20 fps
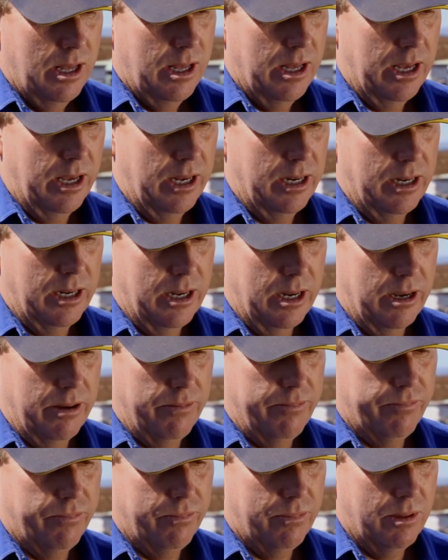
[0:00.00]
and
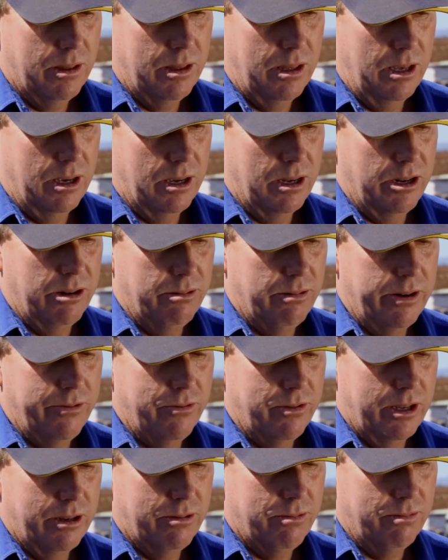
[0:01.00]
you can do
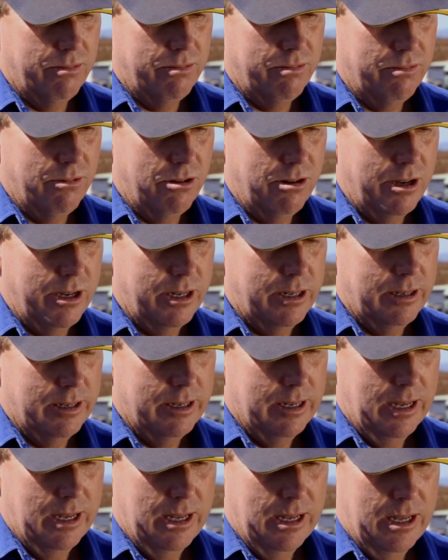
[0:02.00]
everything right
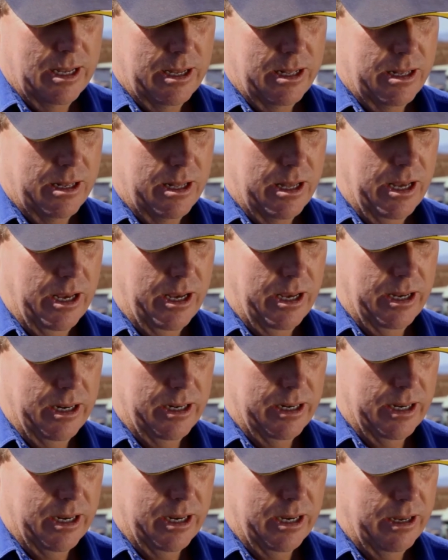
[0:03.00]

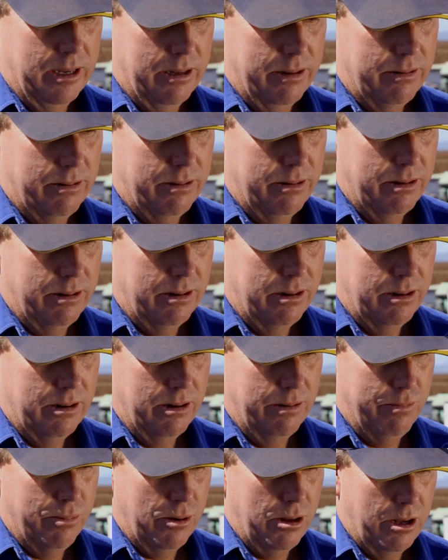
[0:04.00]
and
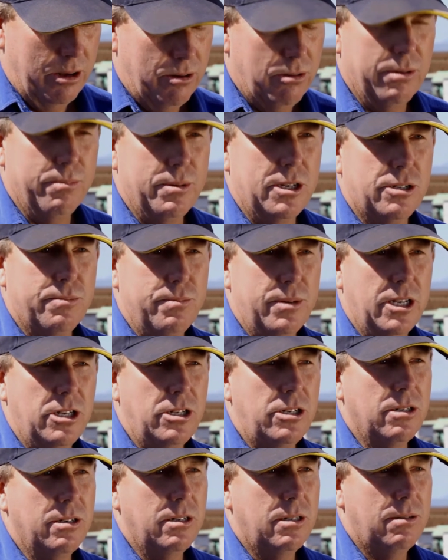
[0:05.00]
apply all the best
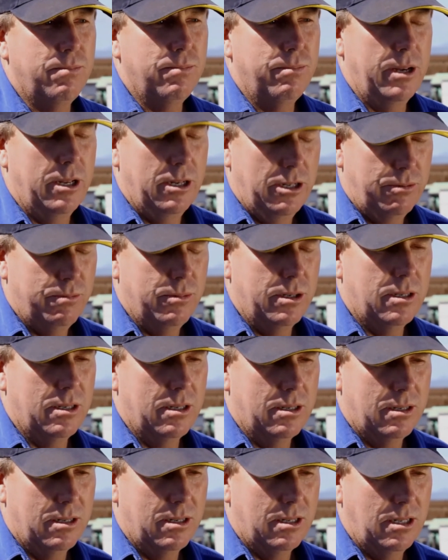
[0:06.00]
management
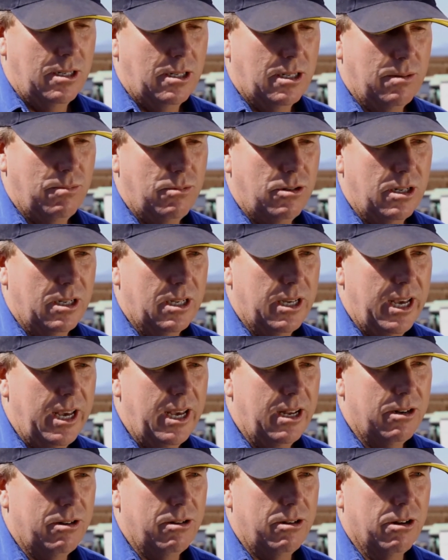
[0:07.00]
systems you
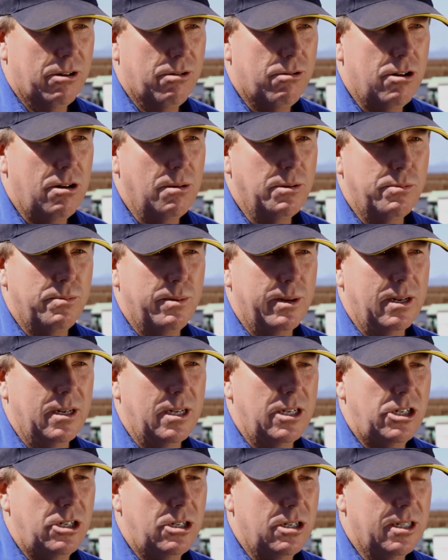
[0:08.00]
can to your crops, but
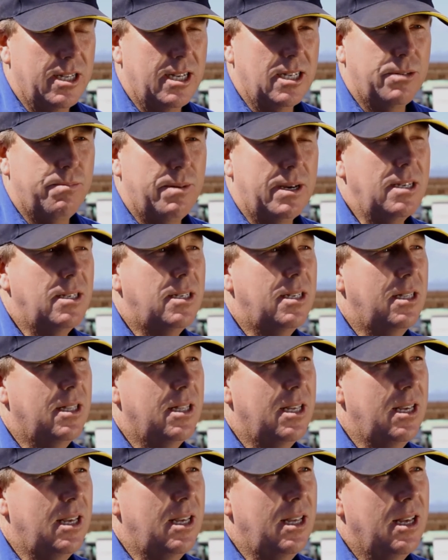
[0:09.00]
unless you've got that spacing
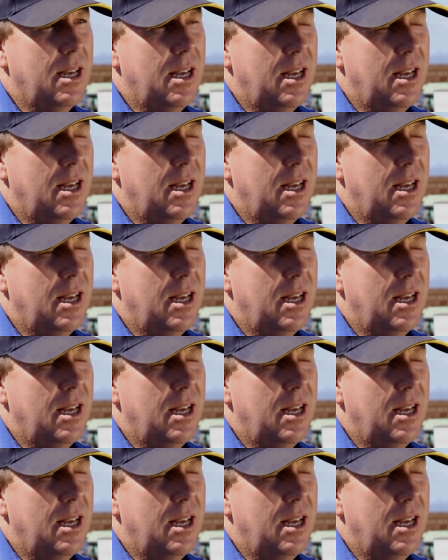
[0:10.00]
there,